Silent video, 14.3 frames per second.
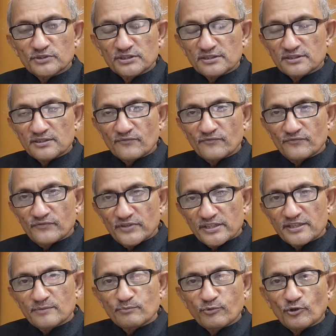This is a
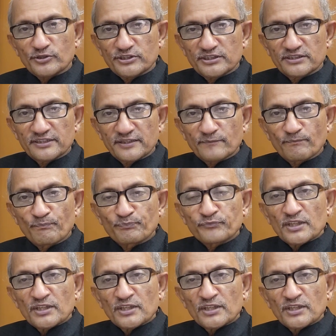very important thing.